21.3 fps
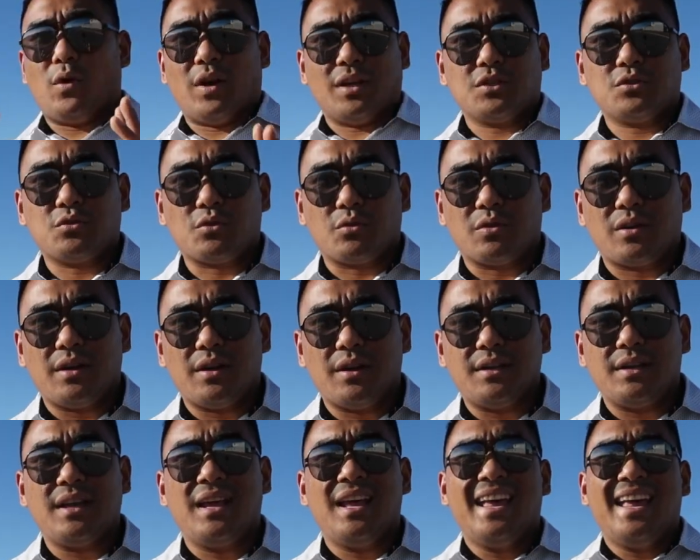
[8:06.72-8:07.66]

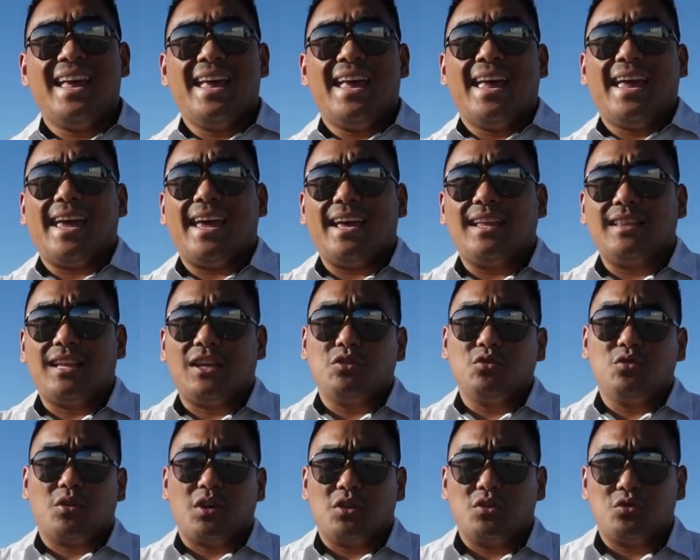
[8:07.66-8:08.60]
restaurant that
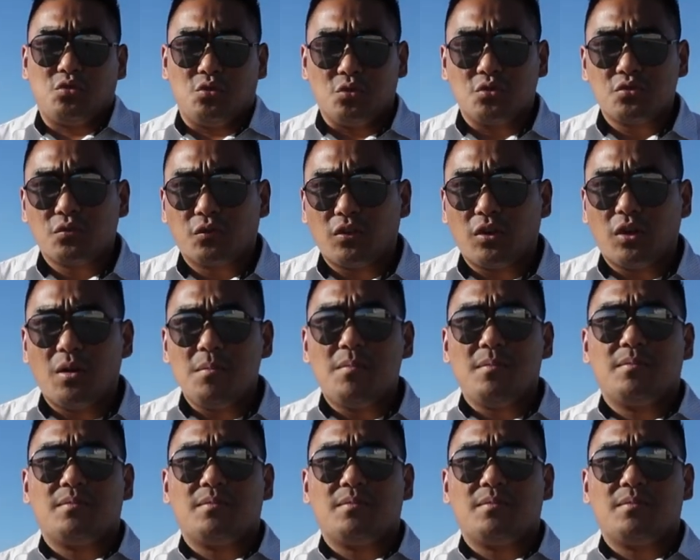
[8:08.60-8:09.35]
you can choose from,